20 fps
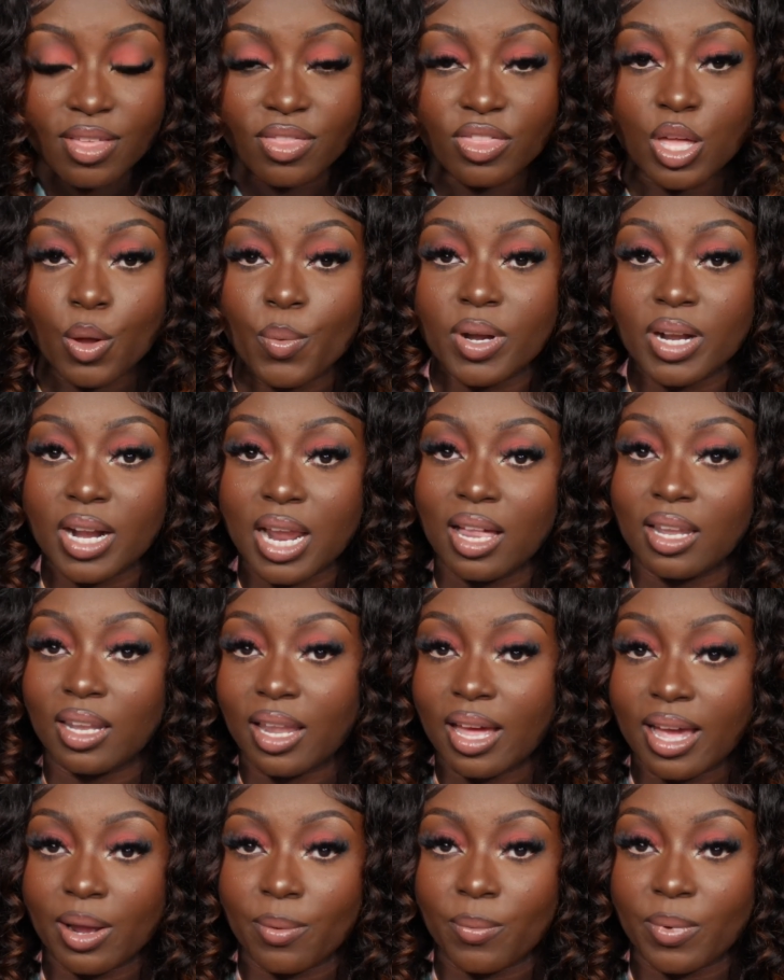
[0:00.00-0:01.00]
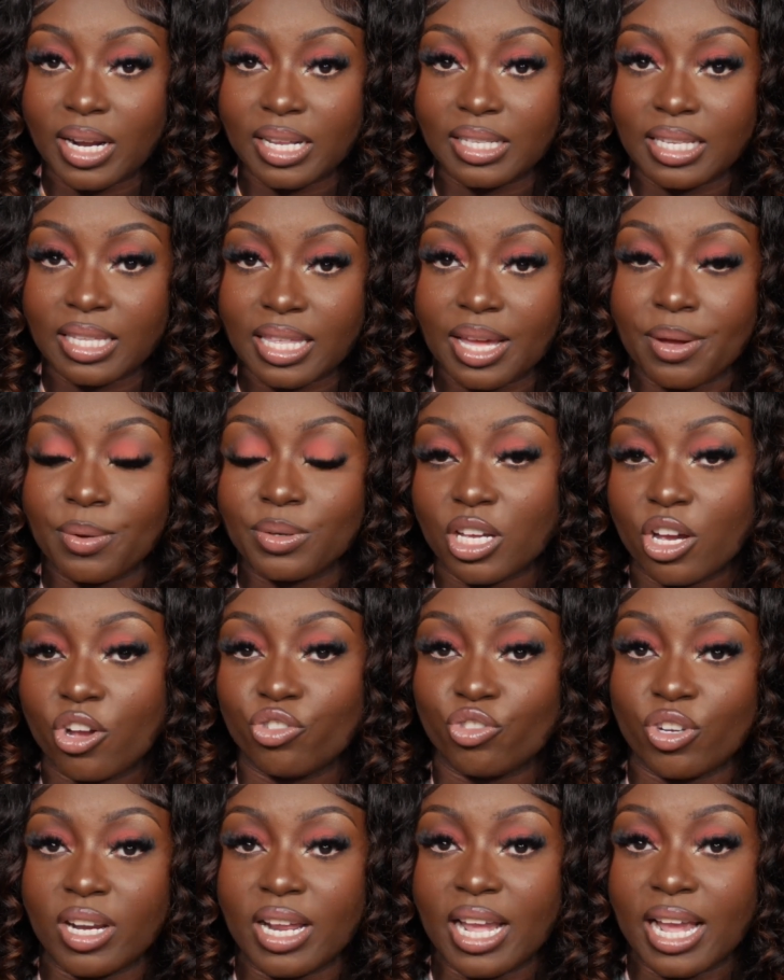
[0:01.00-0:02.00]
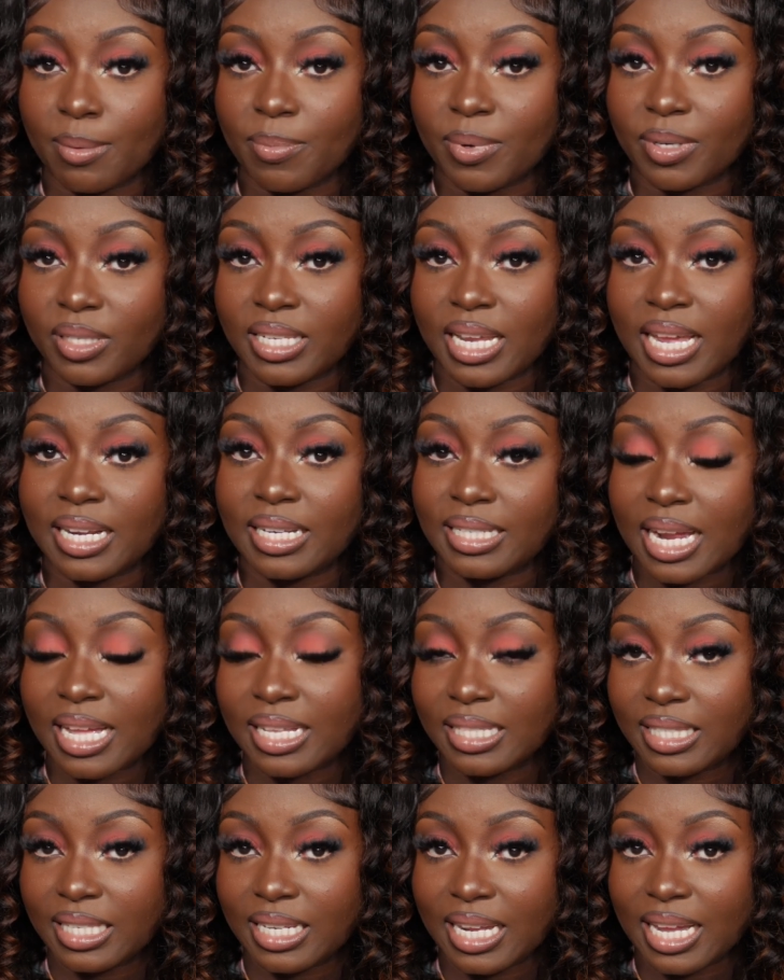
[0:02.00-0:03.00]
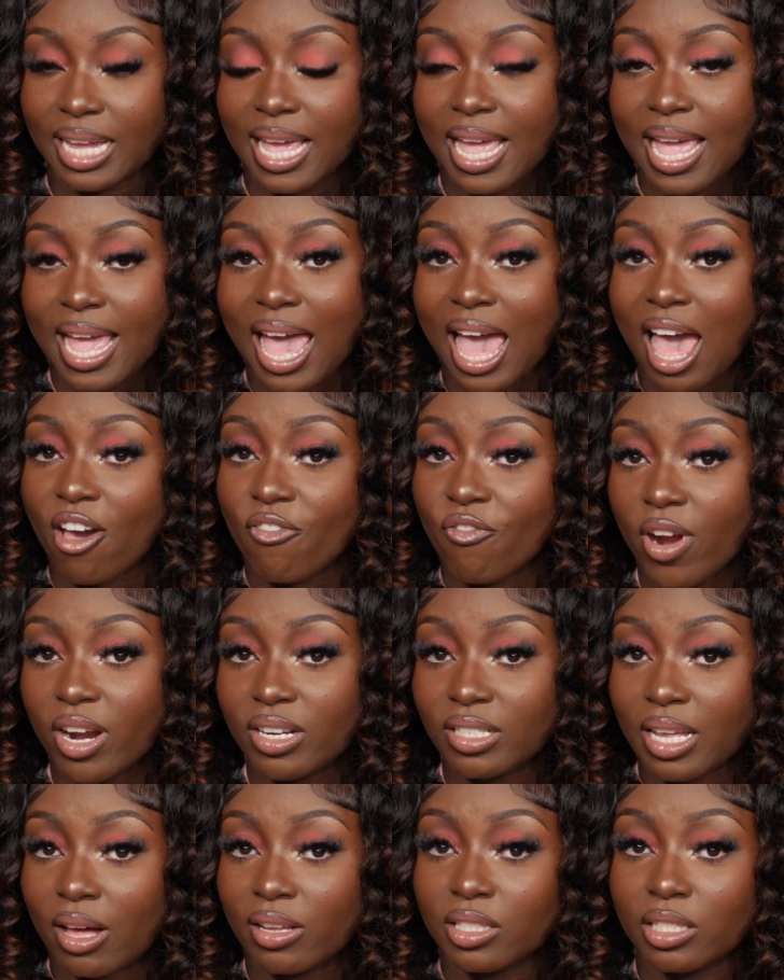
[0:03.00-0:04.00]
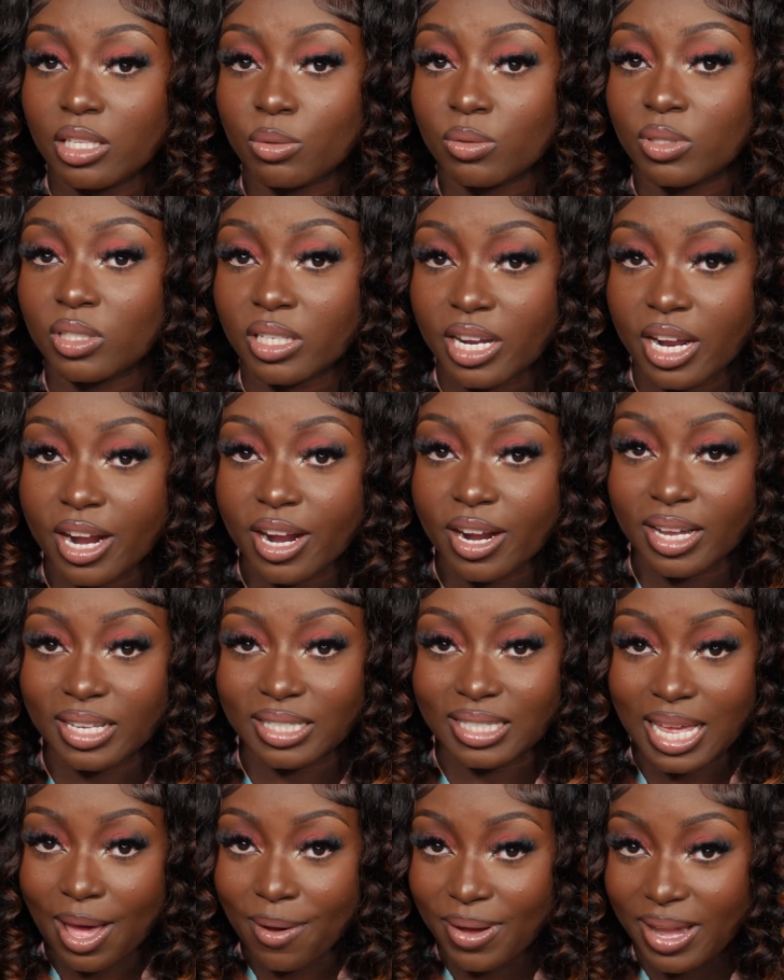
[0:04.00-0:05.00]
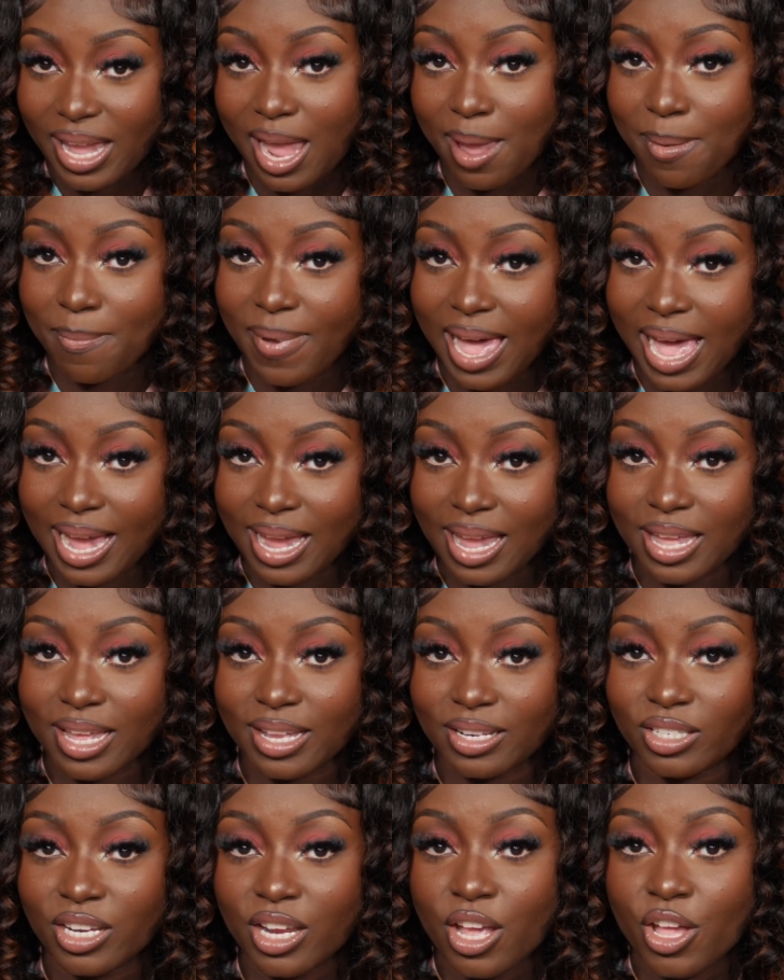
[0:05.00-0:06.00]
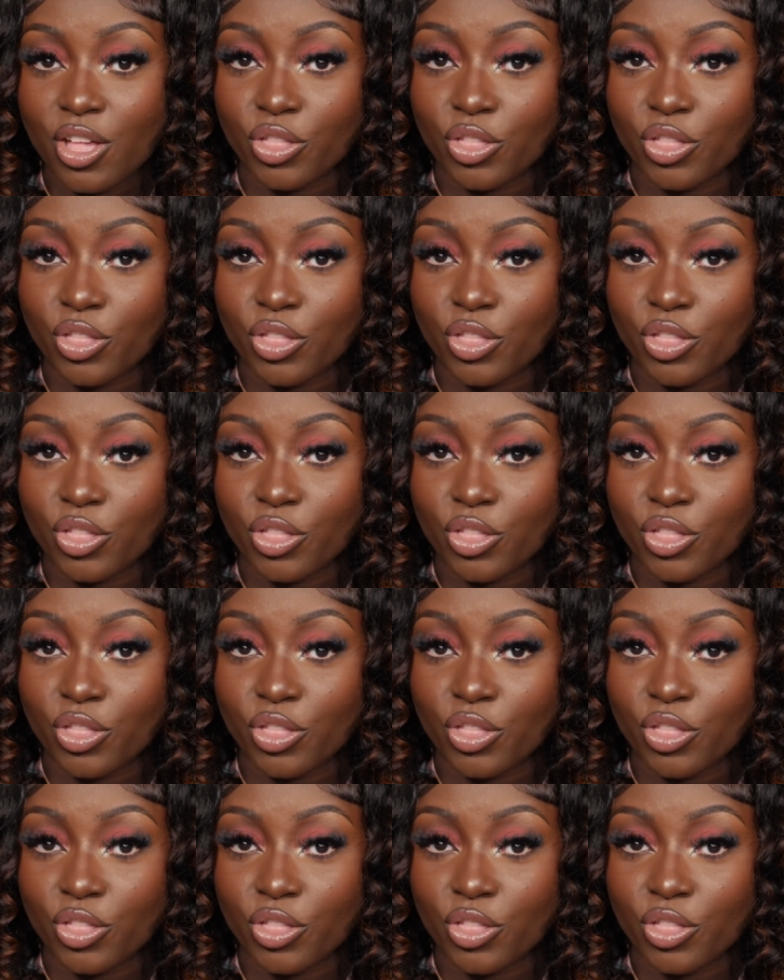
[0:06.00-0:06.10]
They were not lying when they said that it was 108% density. At first, I was a little scared because how it came packaged.